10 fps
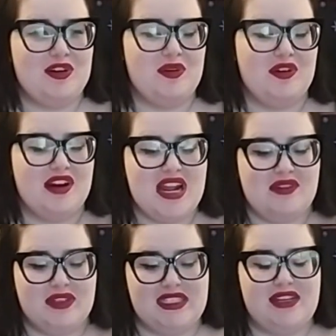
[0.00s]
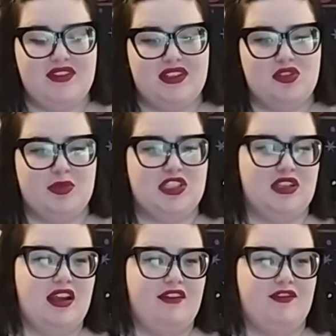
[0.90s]
or receiving so much
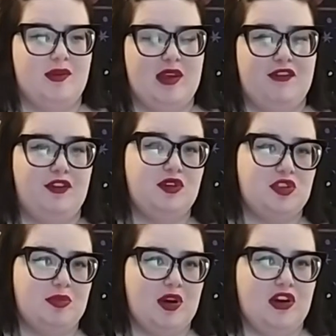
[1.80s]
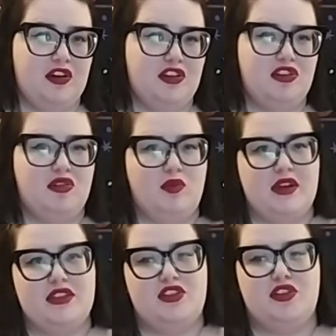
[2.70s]
love from a future partner. You don't
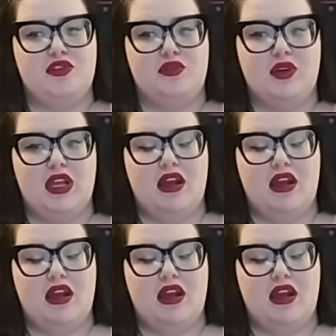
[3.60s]
want to,